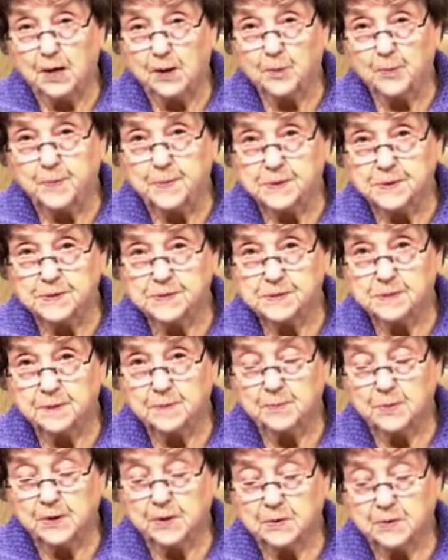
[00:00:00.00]
to help
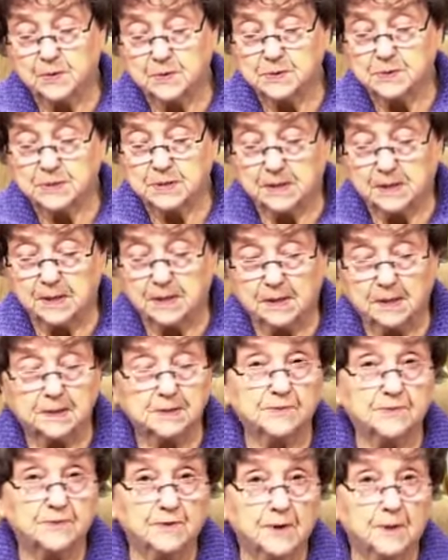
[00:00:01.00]
us, because
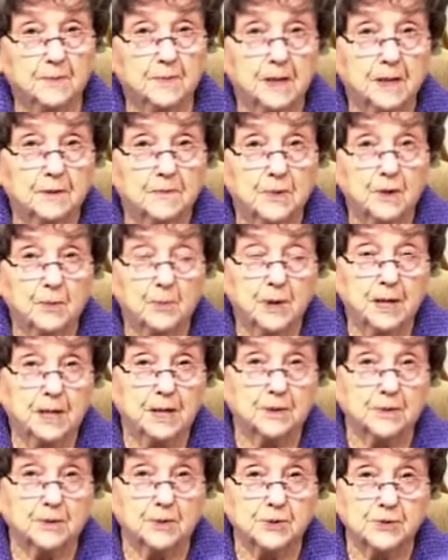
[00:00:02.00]
it's from Him
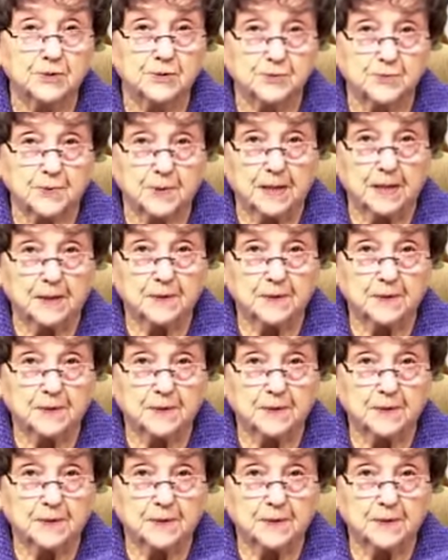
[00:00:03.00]
that we get our